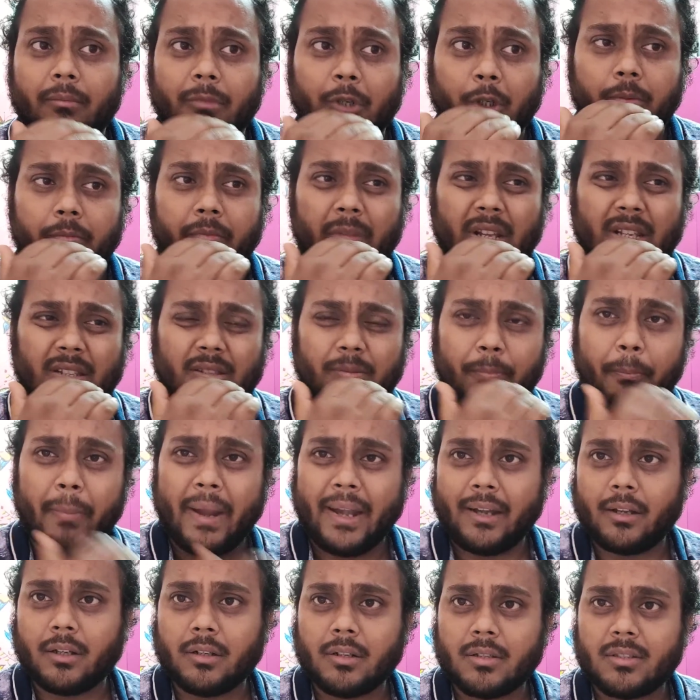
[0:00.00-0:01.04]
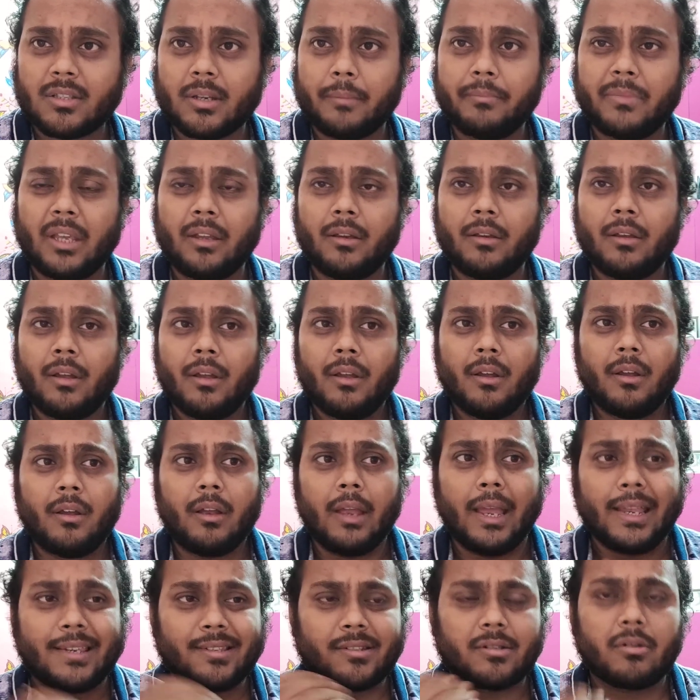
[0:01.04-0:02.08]
means better, something
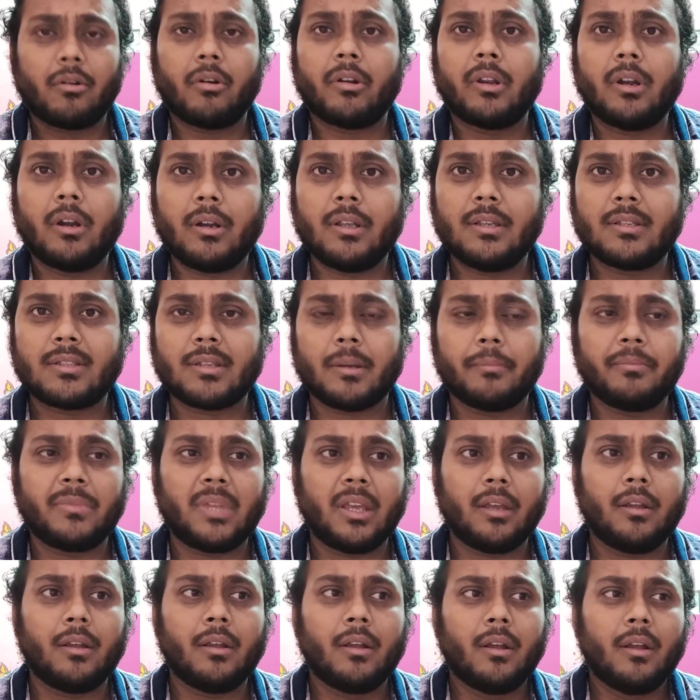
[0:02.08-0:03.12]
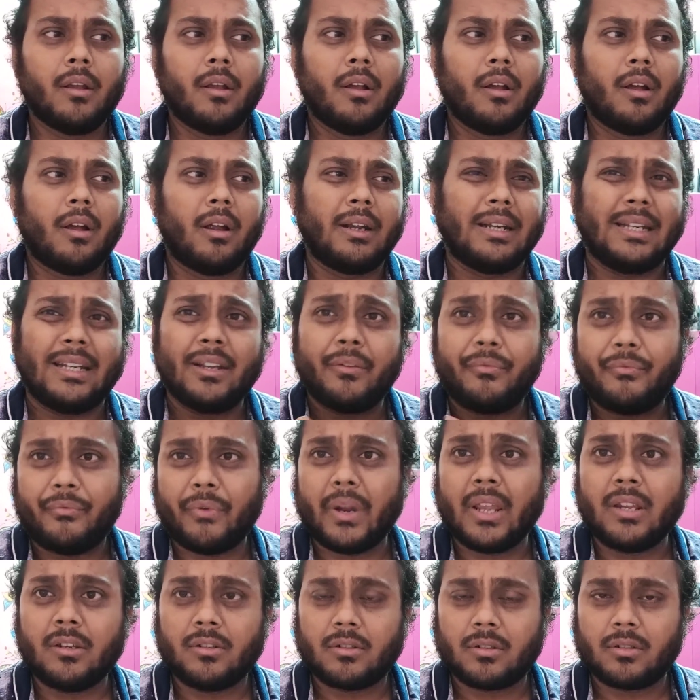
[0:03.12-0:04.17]
extraordinary, something
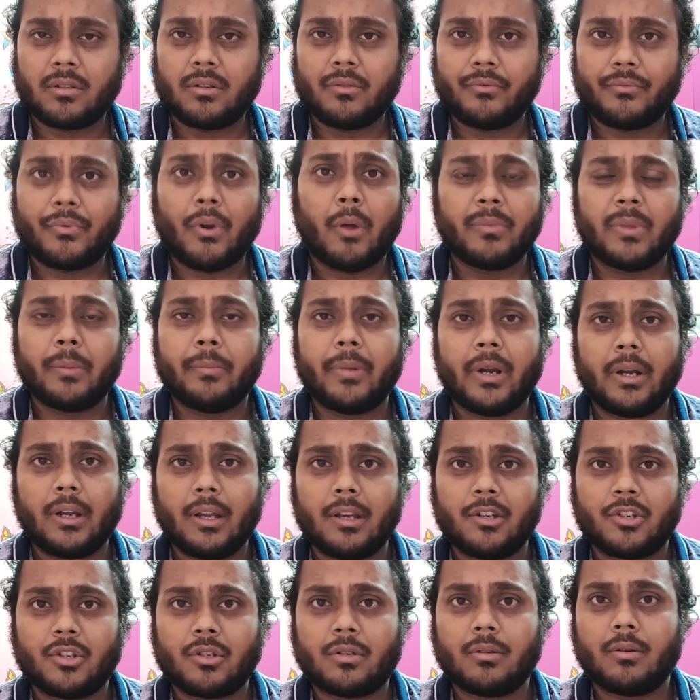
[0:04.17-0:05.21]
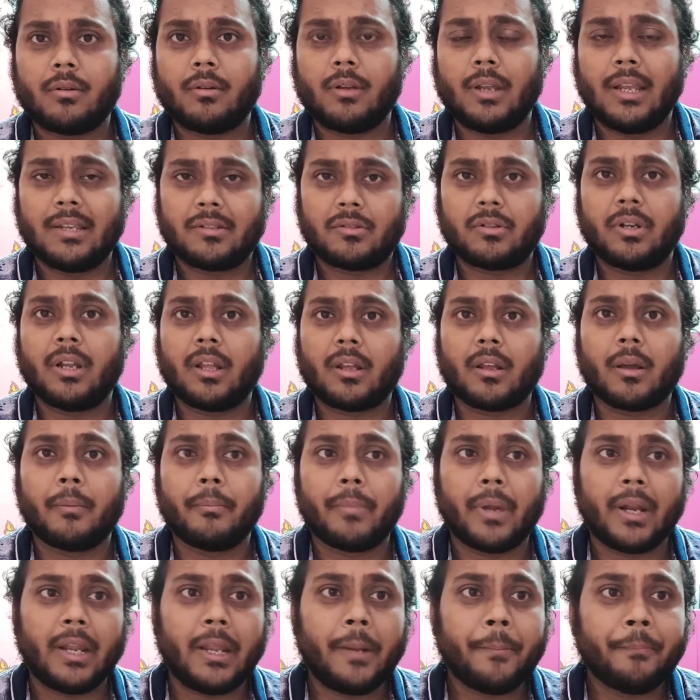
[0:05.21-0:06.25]
different from the British East India
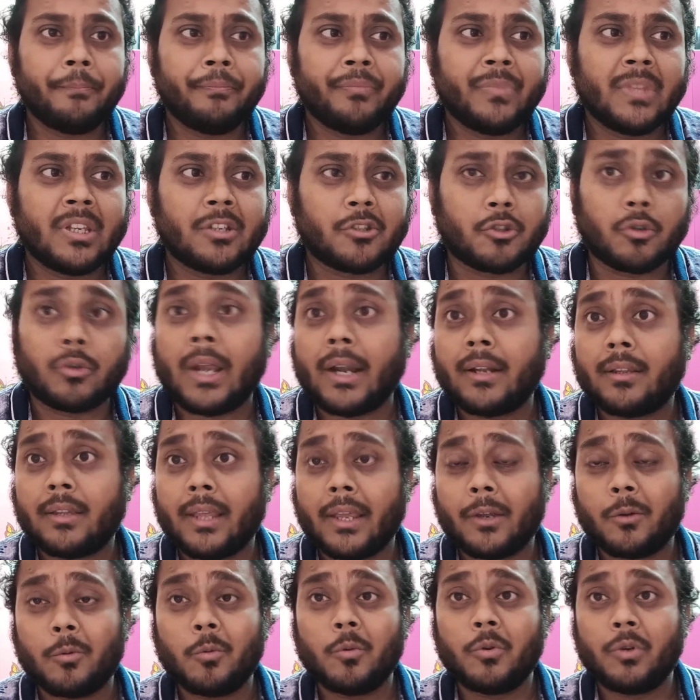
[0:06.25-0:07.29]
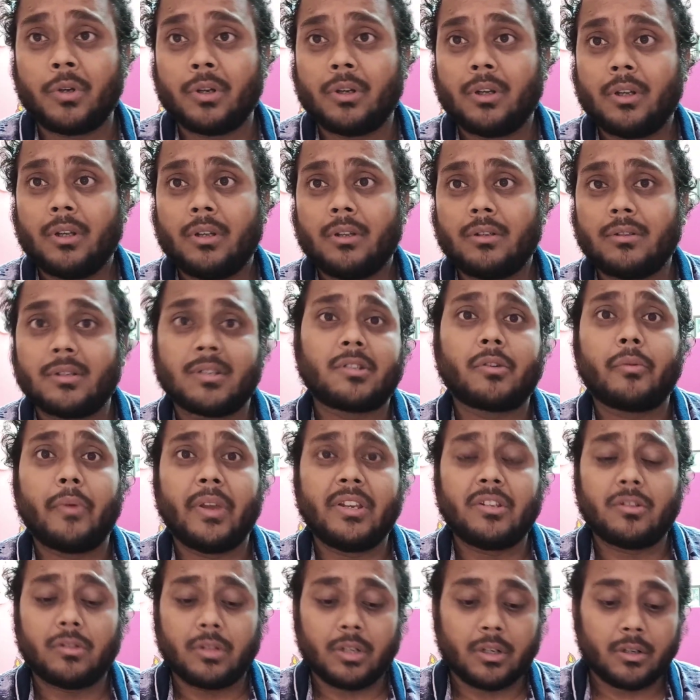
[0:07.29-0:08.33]
Company, so that they could just
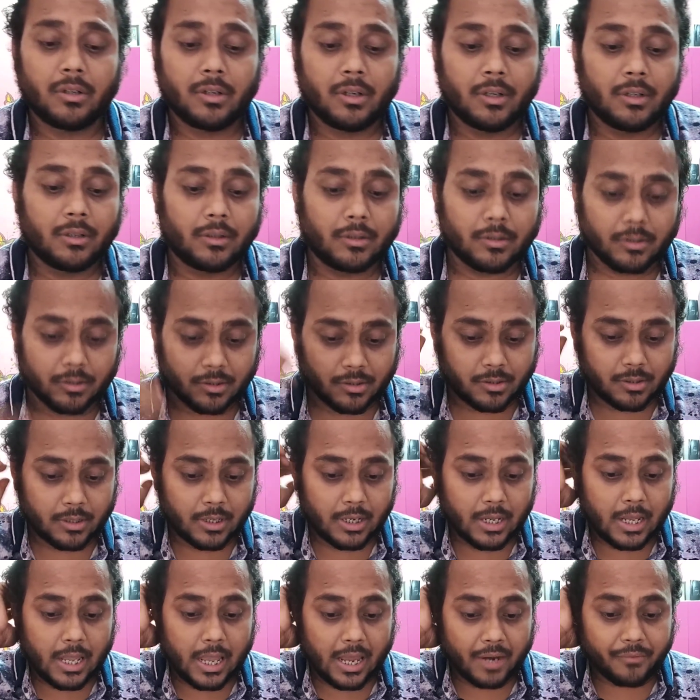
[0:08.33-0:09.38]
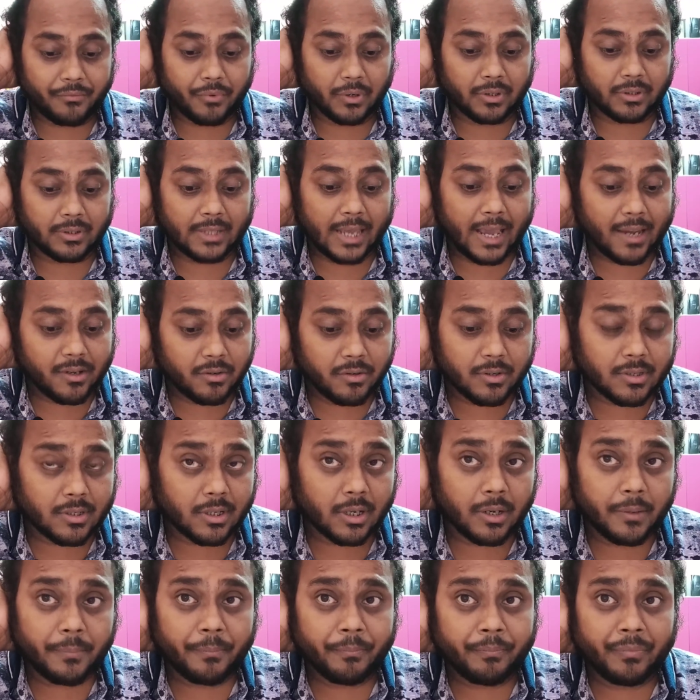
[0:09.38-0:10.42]
quench their thirst. And for that
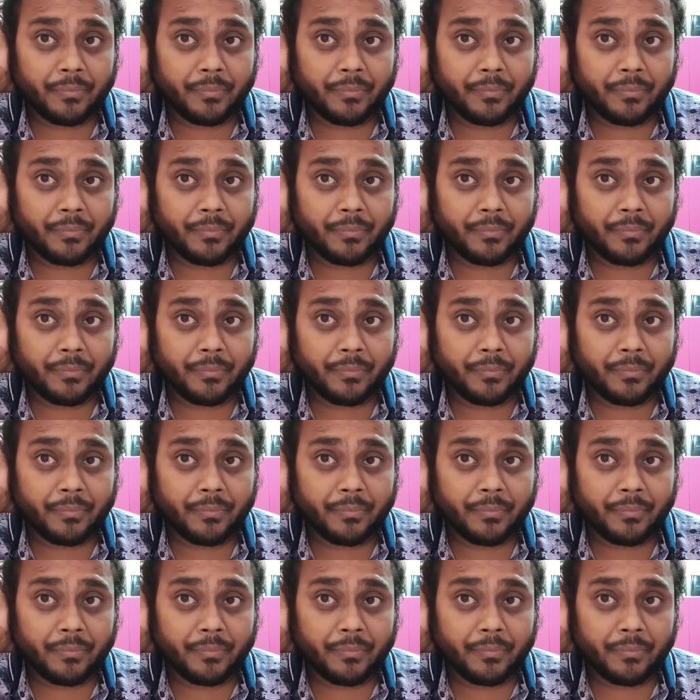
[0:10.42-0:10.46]
reason,